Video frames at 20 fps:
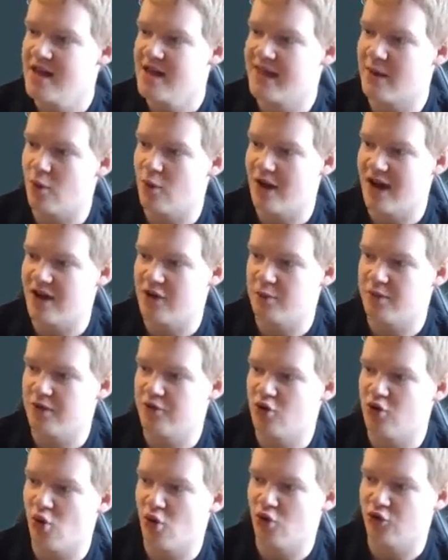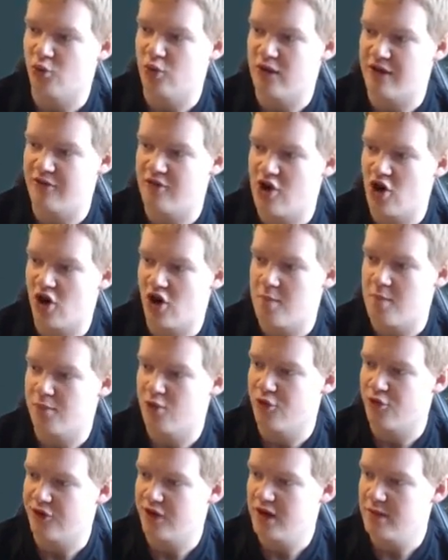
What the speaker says: then we'll end up, of course, with 9 points.